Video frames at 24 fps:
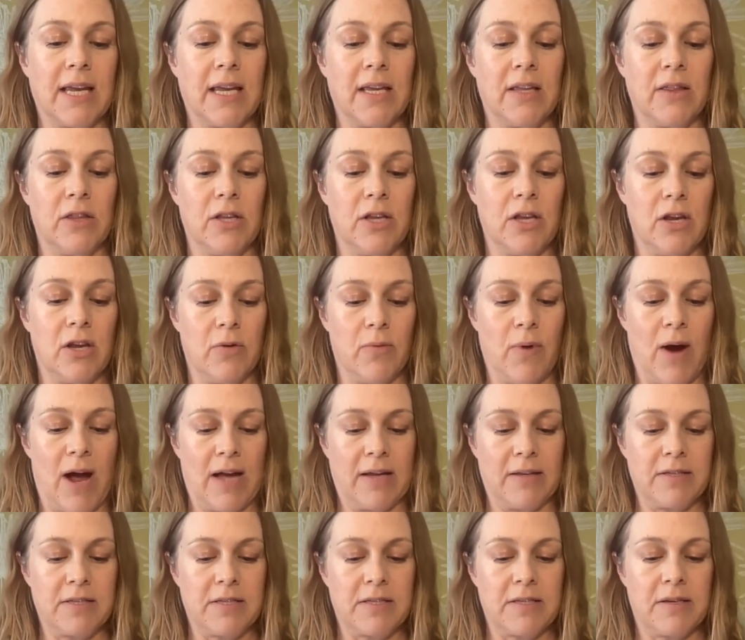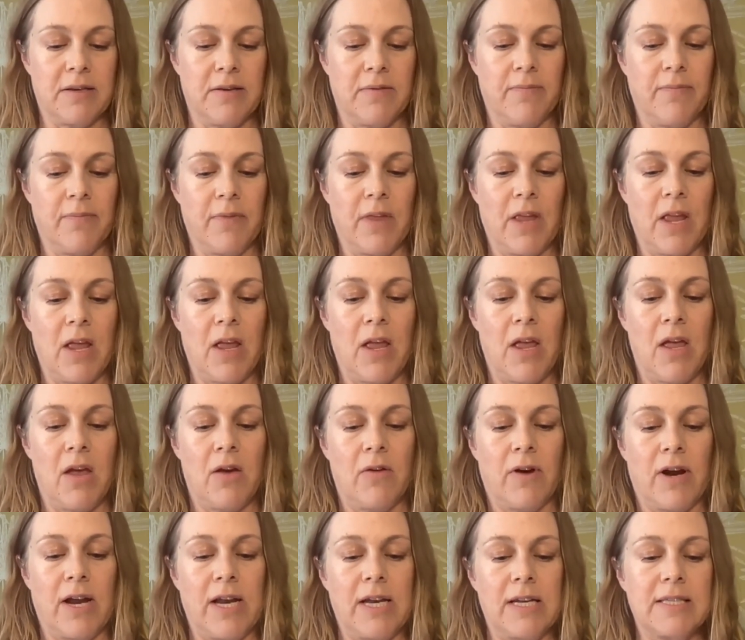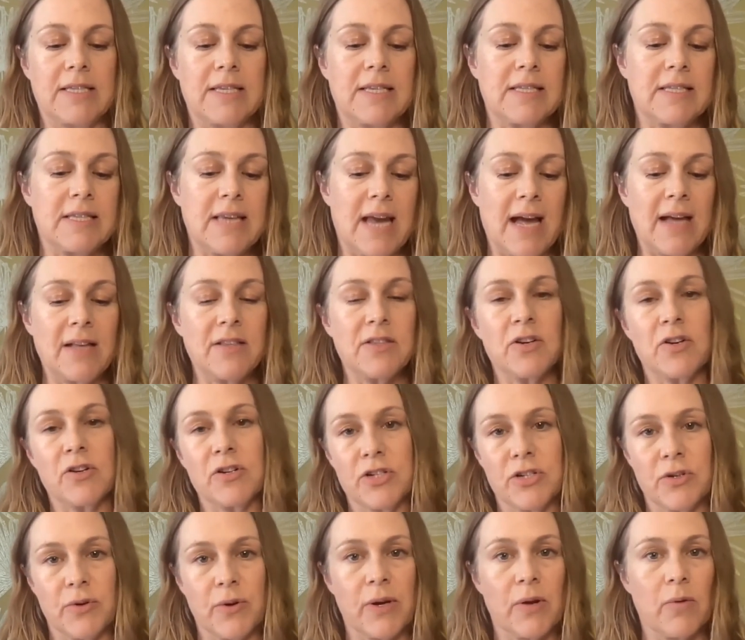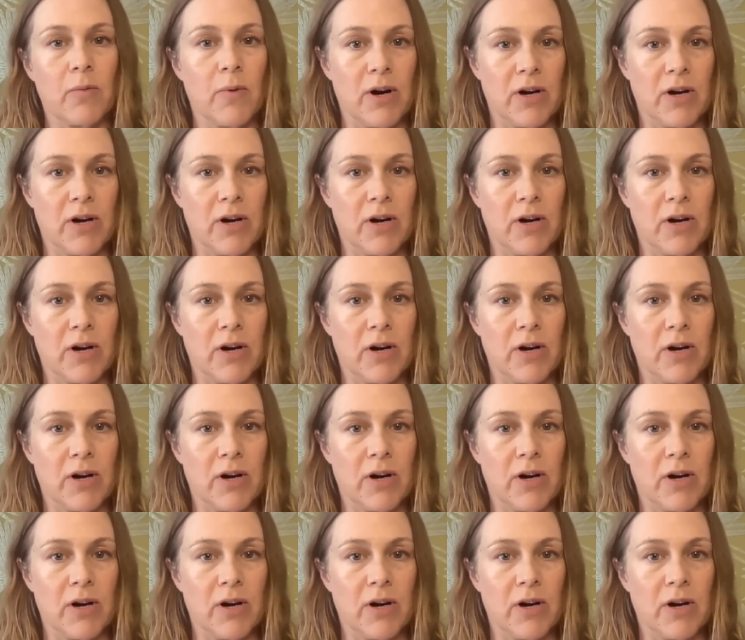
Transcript: in the US. right? It says dads aren't doing